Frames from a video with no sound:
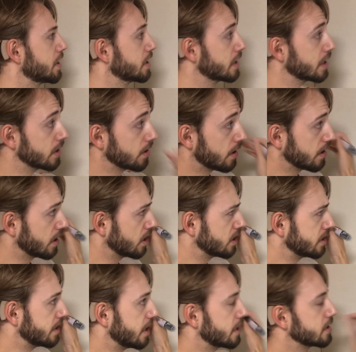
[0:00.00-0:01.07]
he got
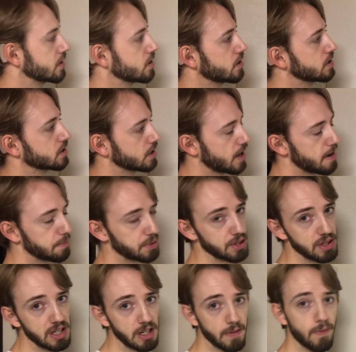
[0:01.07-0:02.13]
his lap
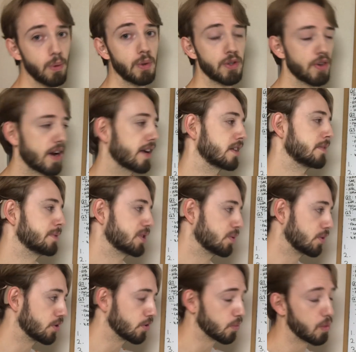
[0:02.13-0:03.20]
deleted for track limits,
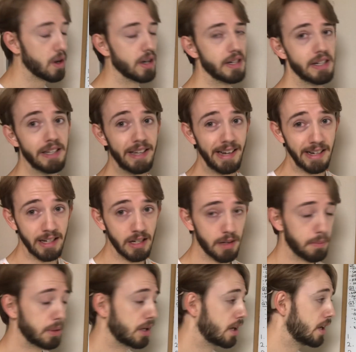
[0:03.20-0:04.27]
which is why he ended
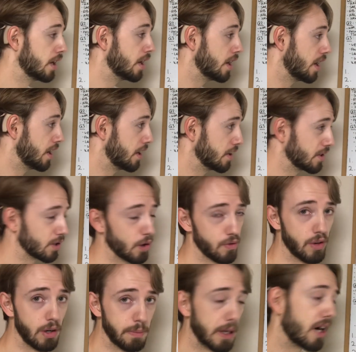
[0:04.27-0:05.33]
up so
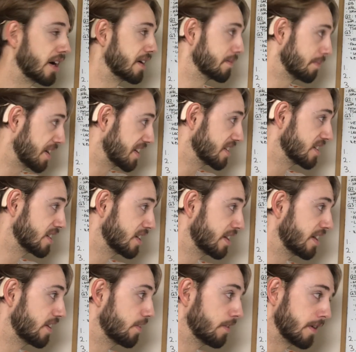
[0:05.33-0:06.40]
far behind Magnussen
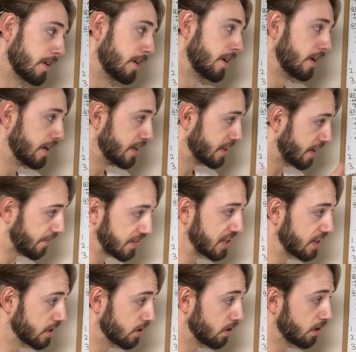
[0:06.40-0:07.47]
there.
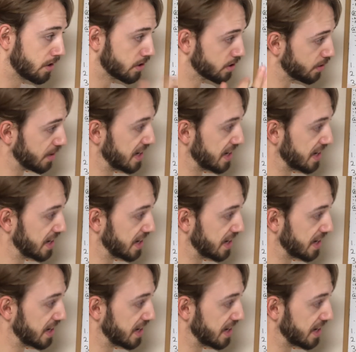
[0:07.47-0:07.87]
17th Alonso,